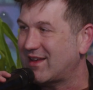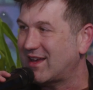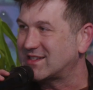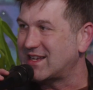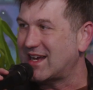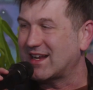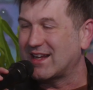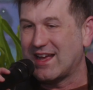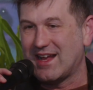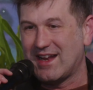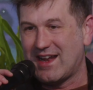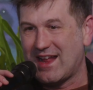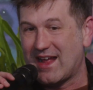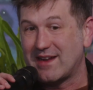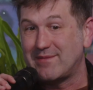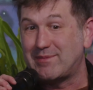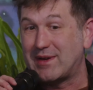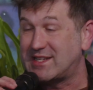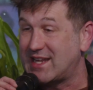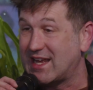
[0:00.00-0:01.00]
Exactly.
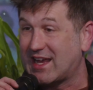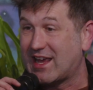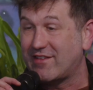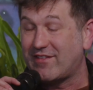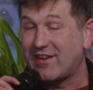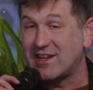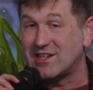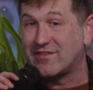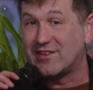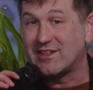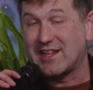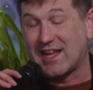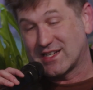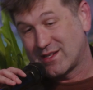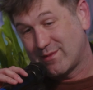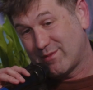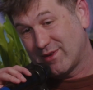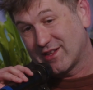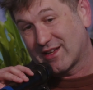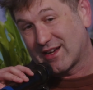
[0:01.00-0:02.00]
And by taking advantage of it, they
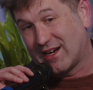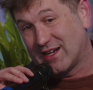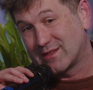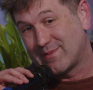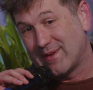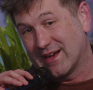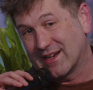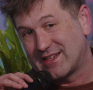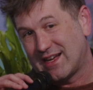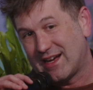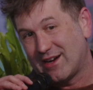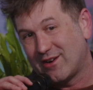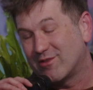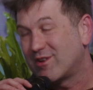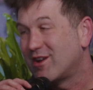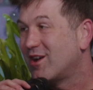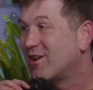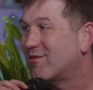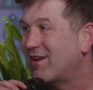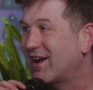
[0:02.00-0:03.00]
actually bring the cost back
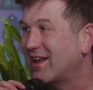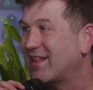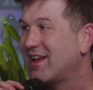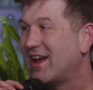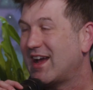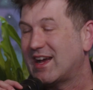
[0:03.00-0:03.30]
down, right?